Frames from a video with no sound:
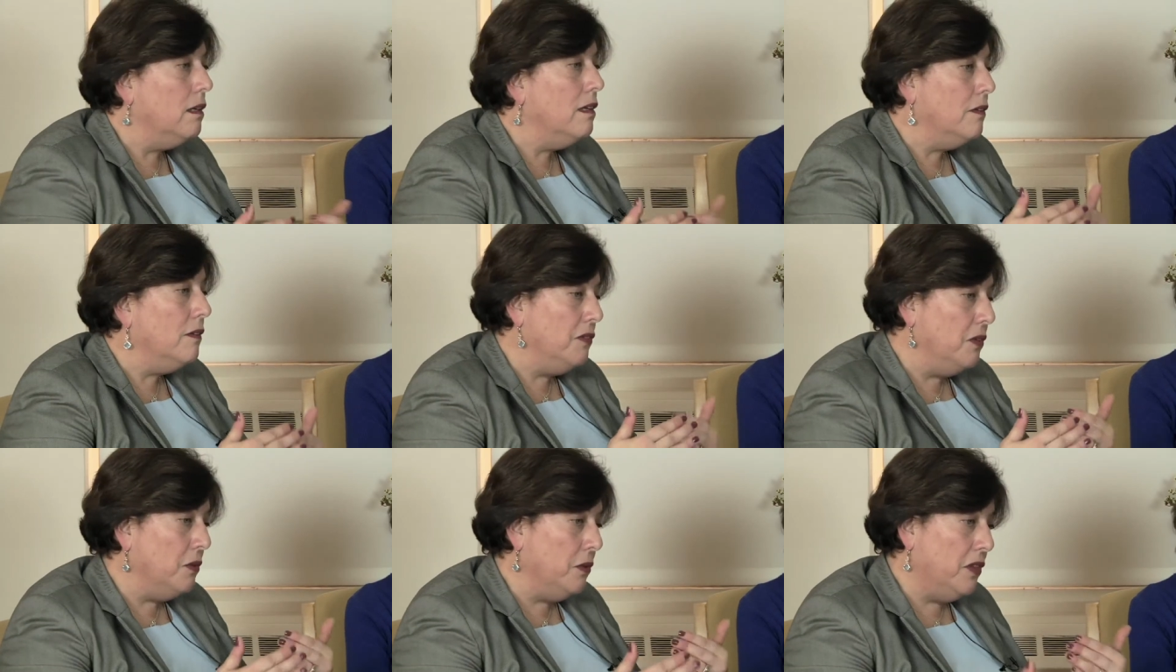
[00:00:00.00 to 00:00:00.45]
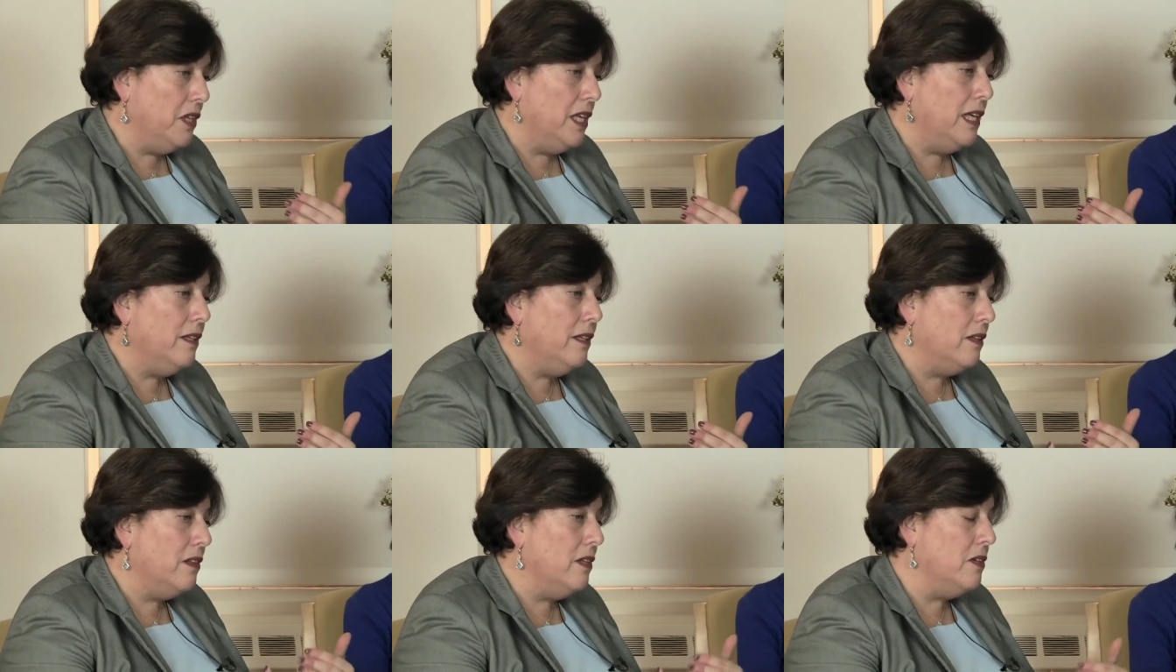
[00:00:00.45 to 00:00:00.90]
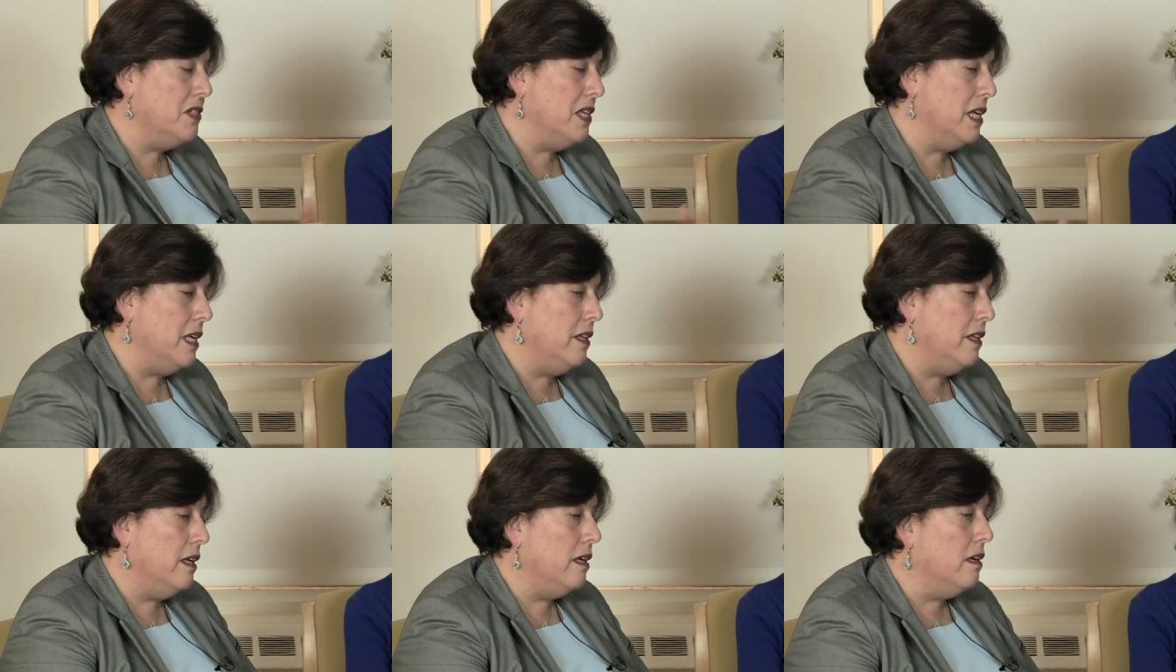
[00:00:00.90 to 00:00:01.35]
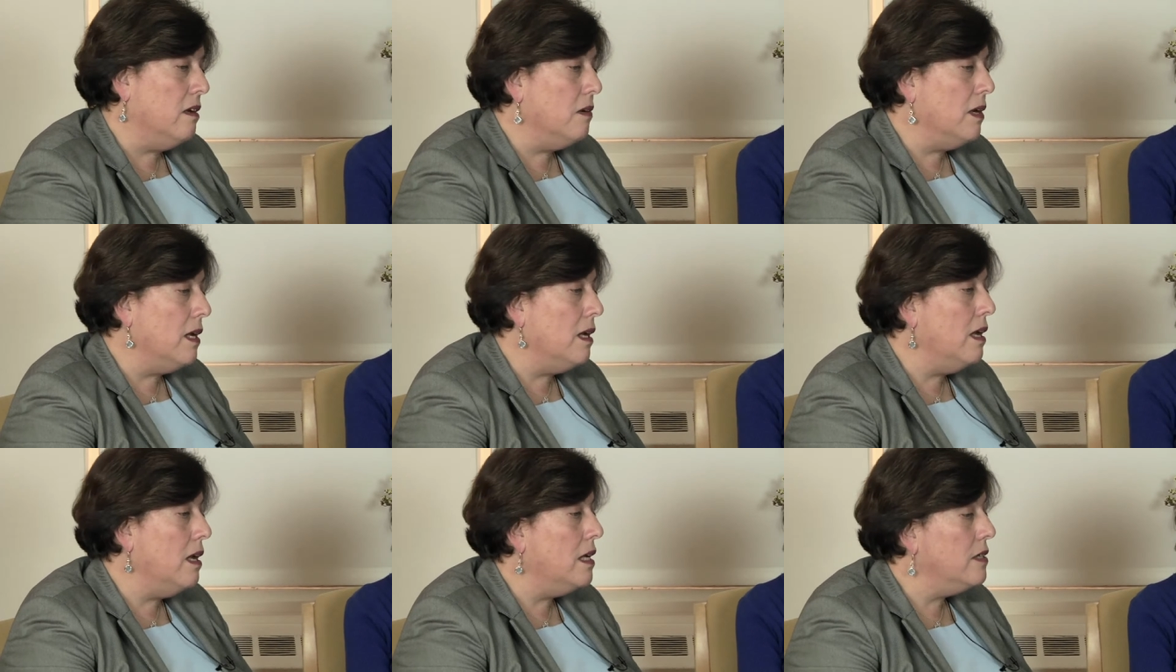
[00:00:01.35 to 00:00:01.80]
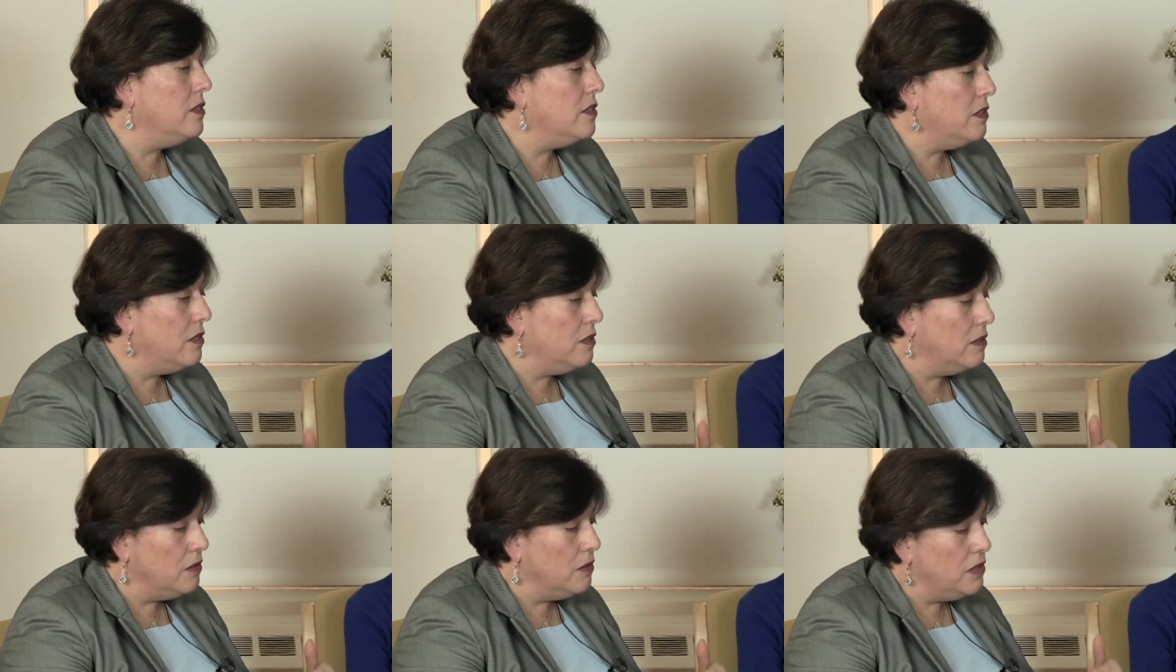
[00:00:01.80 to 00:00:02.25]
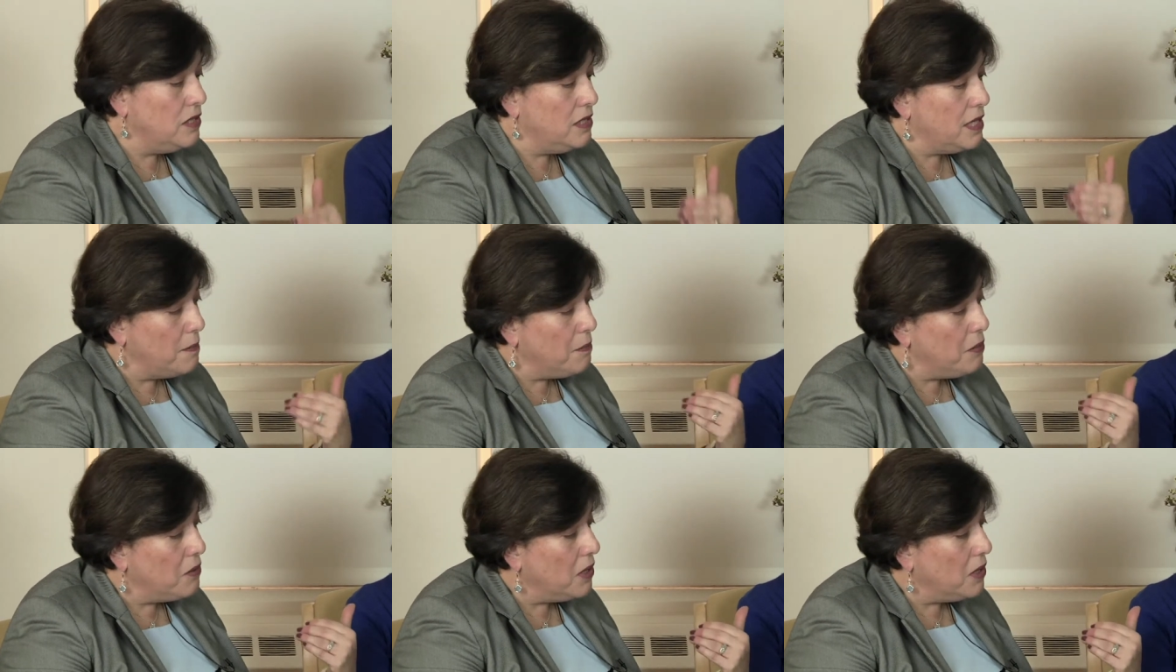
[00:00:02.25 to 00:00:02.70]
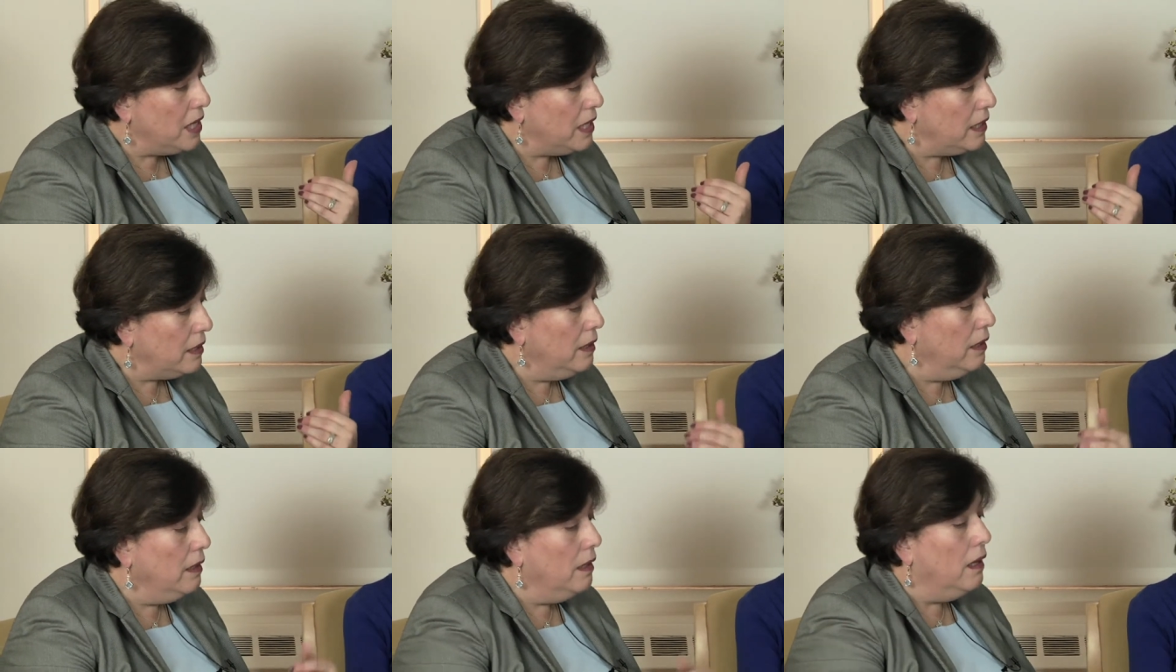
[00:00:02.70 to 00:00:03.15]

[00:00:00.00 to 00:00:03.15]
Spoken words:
if you think that there's anything going on, to separate